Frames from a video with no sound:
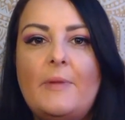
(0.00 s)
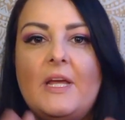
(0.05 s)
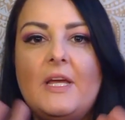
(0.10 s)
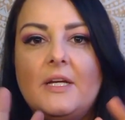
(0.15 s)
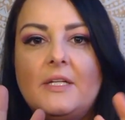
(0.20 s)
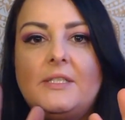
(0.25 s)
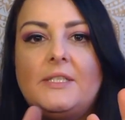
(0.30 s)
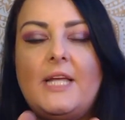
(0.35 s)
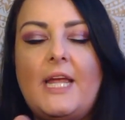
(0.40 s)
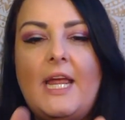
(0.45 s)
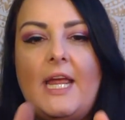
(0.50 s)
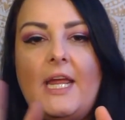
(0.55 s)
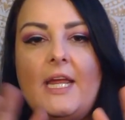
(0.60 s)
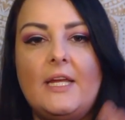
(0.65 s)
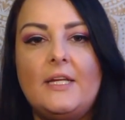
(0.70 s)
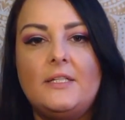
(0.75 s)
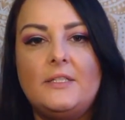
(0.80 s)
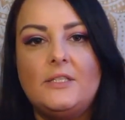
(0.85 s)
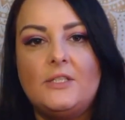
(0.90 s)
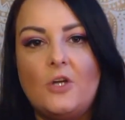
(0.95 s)
because
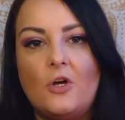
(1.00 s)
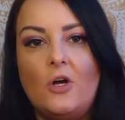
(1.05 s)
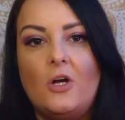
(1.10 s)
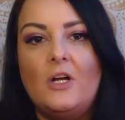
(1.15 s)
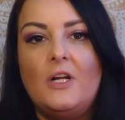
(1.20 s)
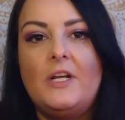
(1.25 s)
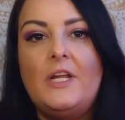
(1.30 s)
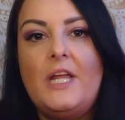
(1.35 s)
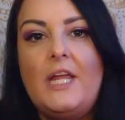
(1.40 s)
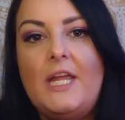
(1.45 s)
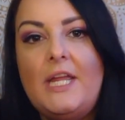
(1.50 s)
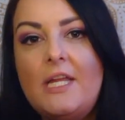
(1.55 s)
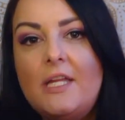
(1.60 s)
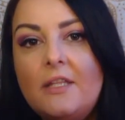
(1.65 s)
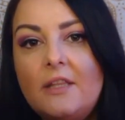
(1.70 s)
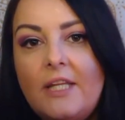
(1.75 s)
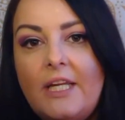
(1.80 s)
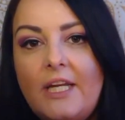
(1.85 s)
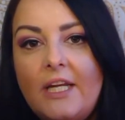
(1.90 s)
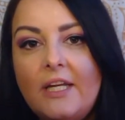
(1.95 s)
hands on
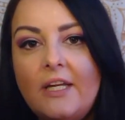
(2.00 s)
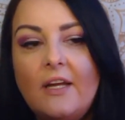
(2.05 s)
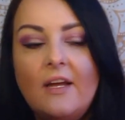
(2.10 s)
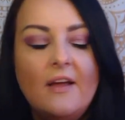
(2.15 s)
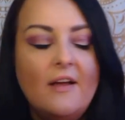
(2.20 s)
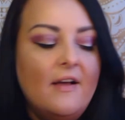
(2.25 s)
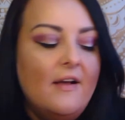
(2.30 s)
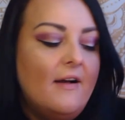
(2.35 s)
healing